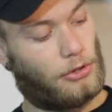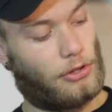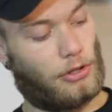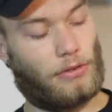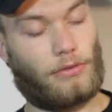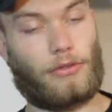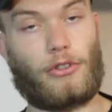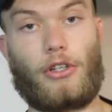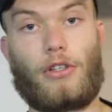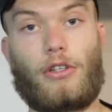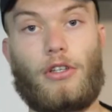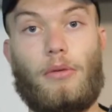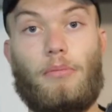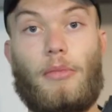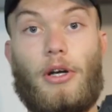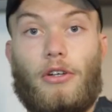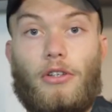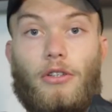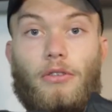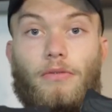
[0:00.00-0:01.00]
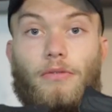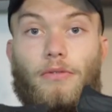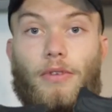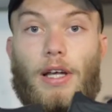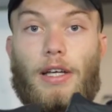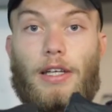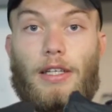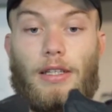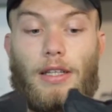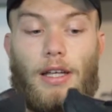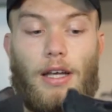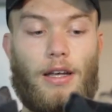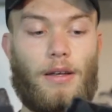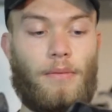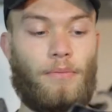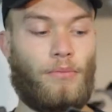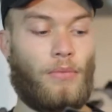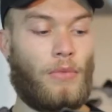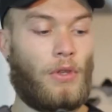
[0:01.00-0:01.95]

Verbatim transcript: so you've got the American flag in there.